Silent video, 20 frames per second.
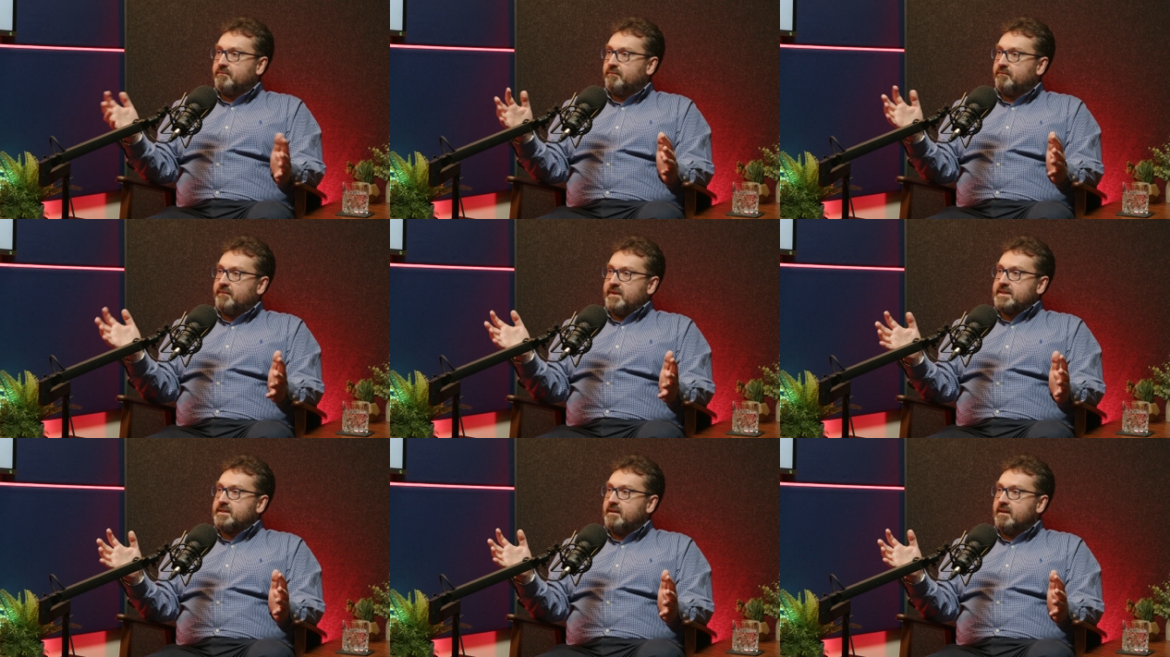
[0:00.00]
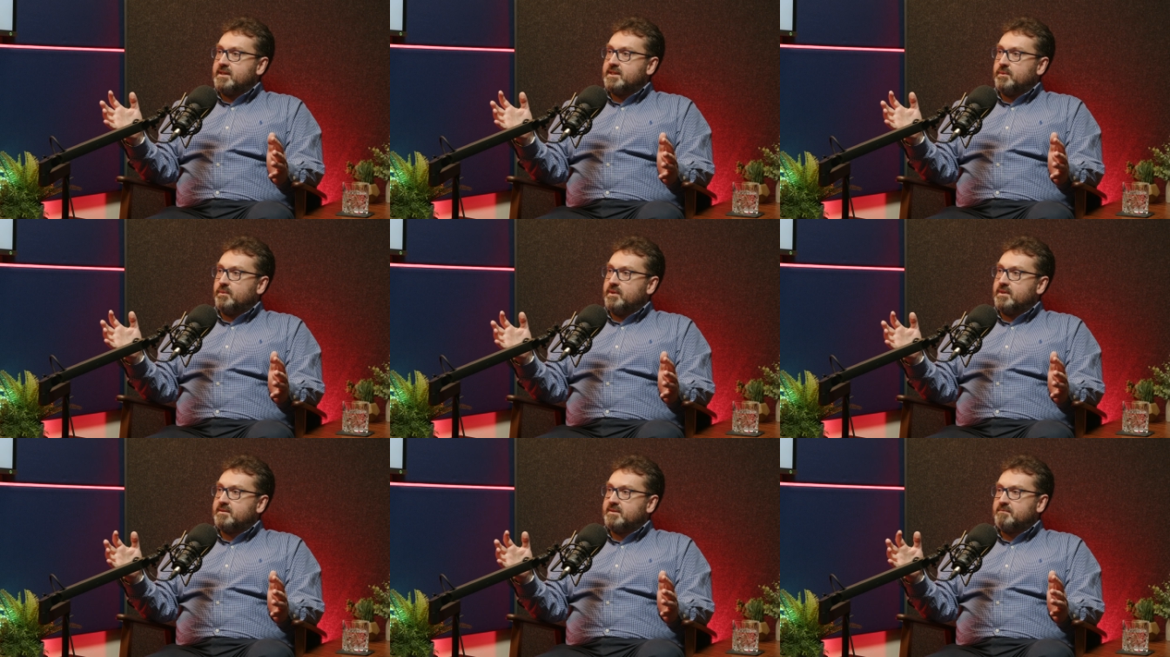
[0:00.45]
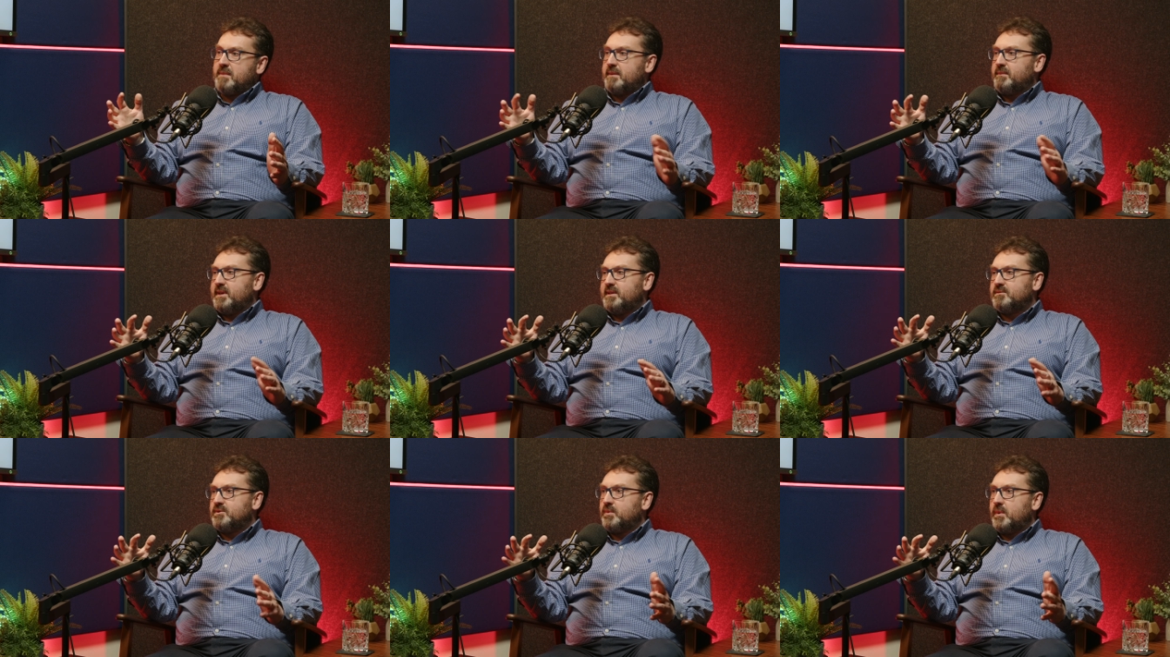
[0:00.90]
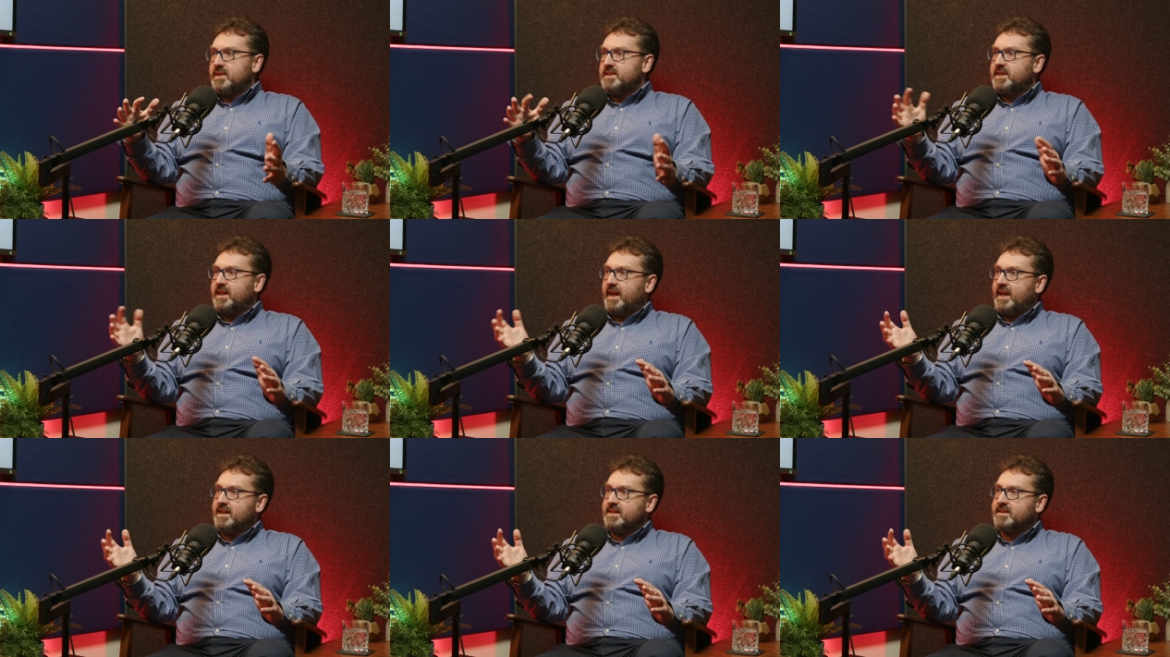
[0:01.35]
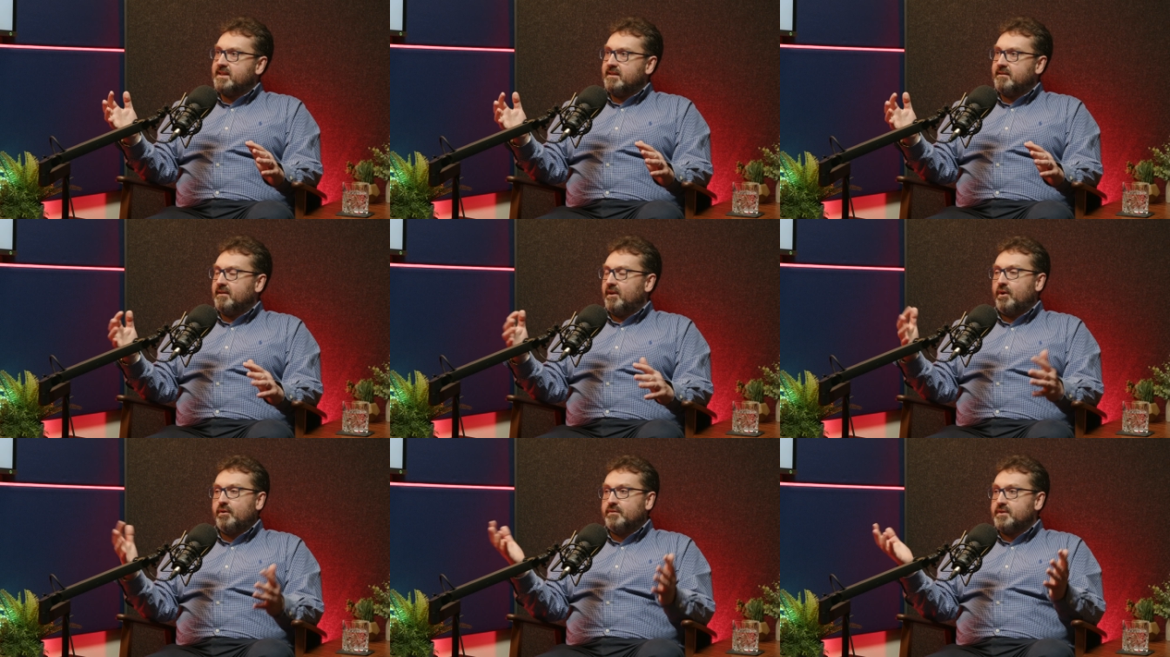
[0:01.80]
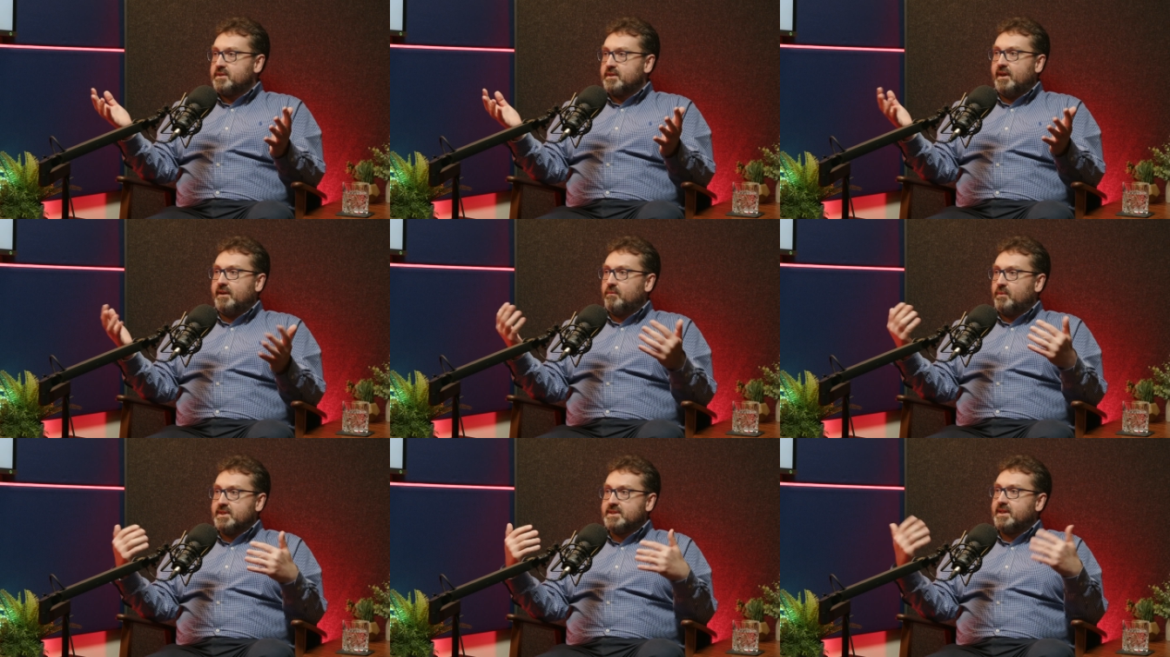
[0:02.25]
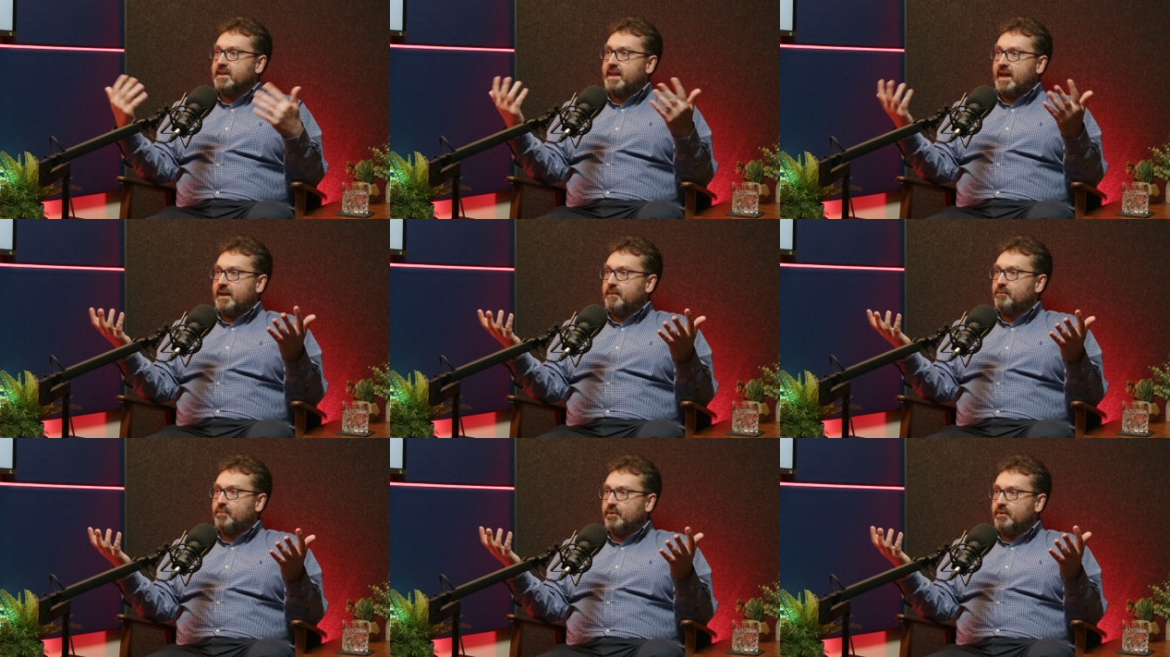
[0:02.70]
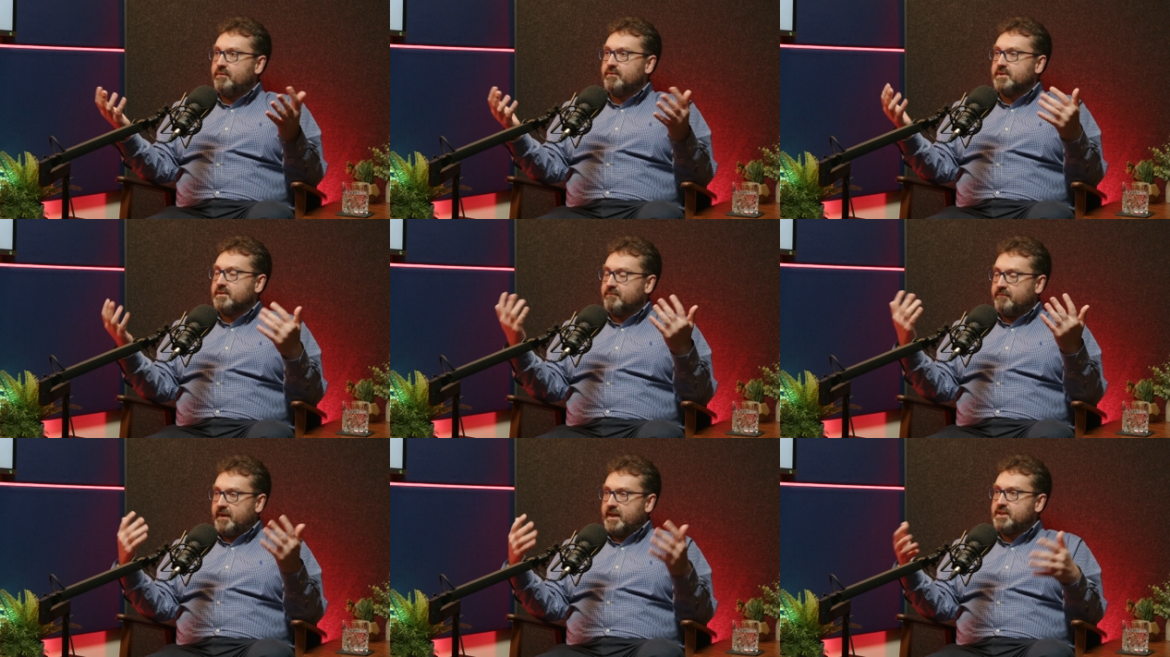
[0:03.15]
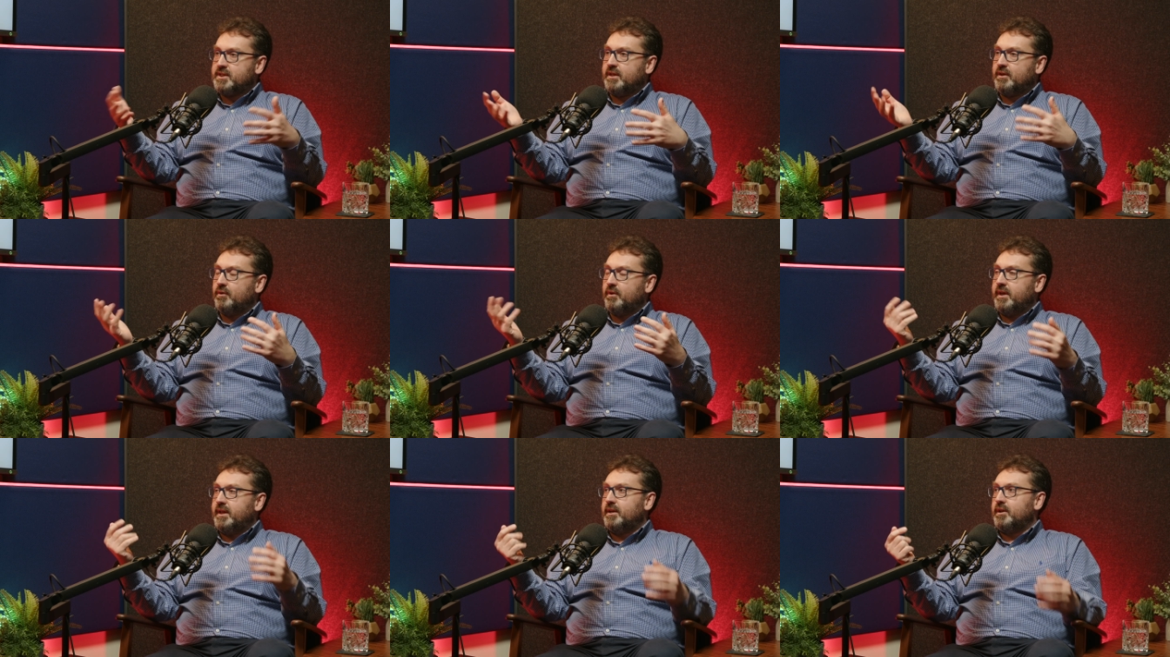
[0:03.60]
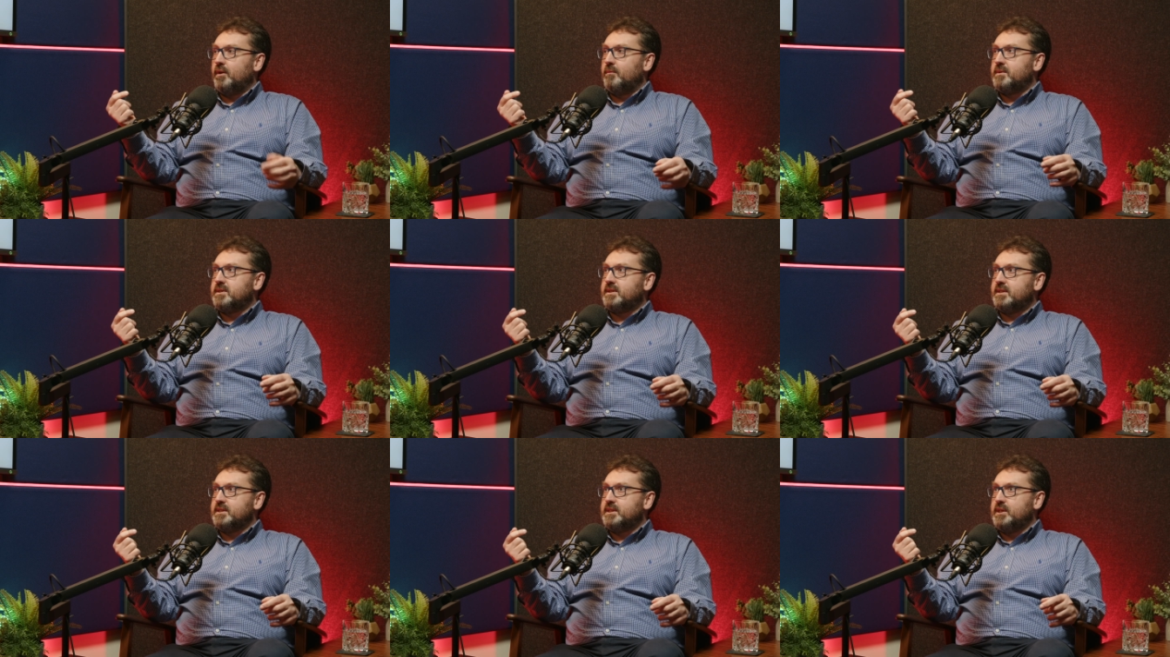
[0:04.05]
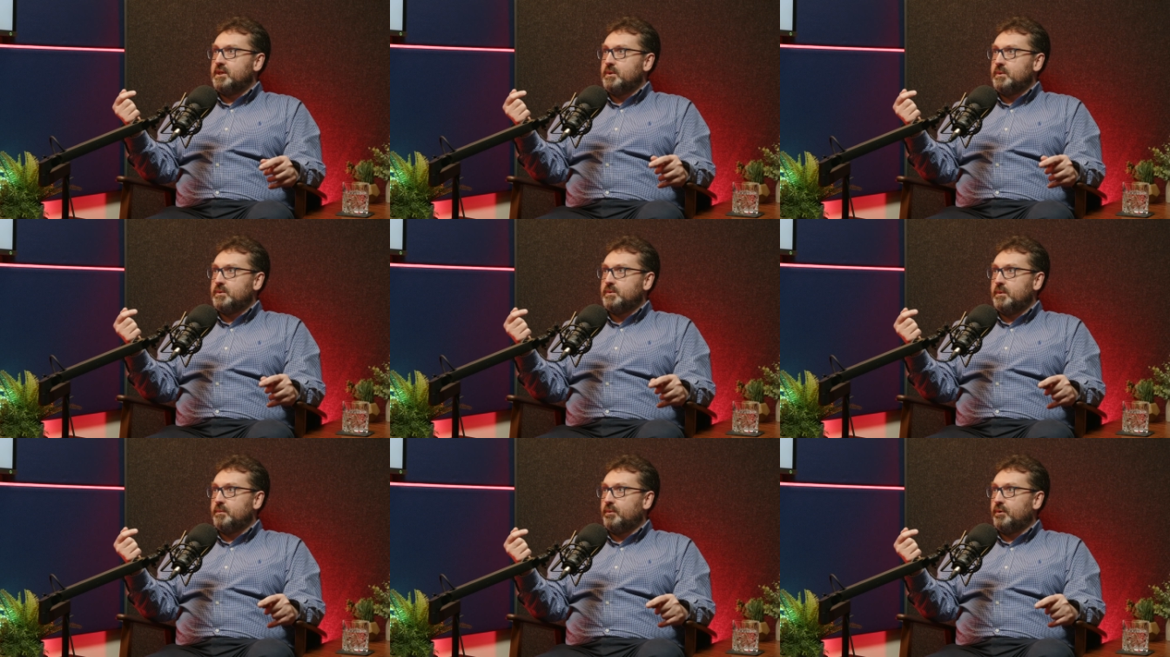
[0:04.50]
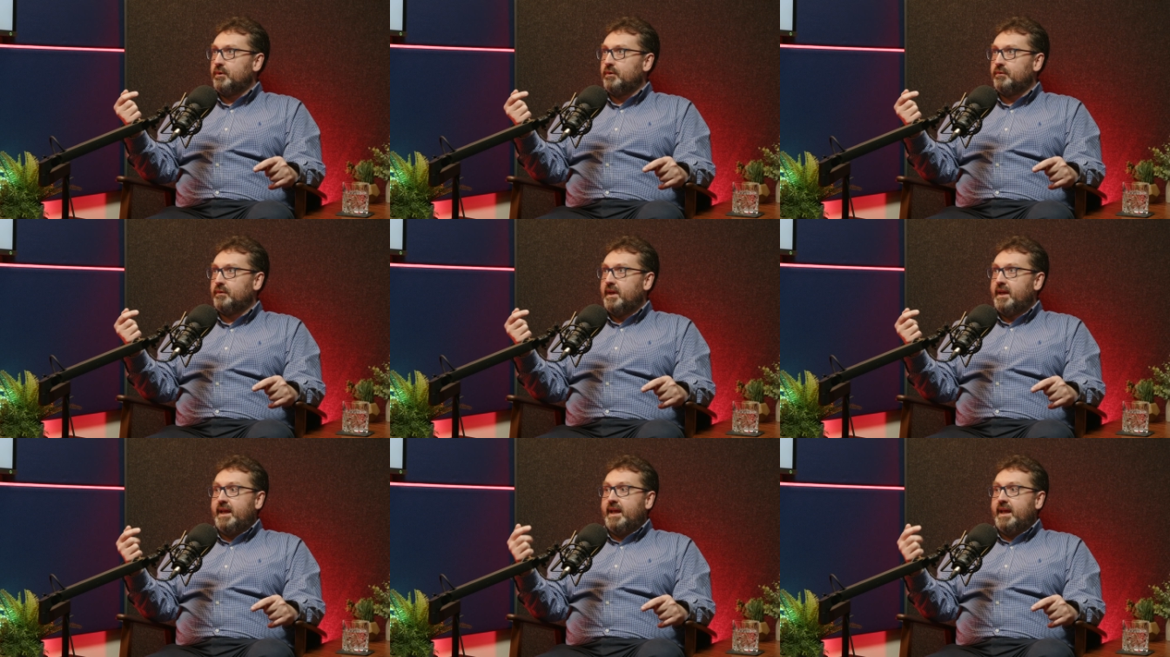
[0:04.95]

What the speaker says: fits nicely with maybe 2080, and over time we see that improve as flash economics continue to improve.